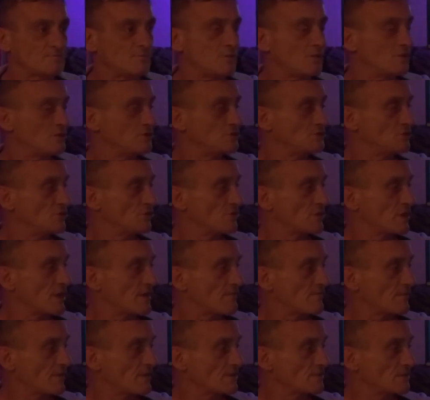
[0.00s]
pulling you
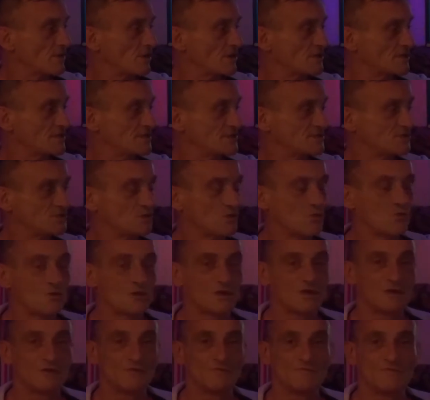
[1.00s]
together. Like it's
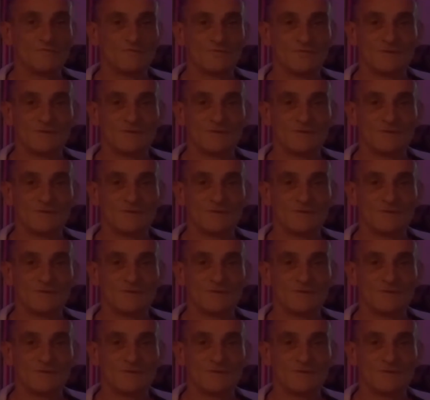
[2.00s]
talking.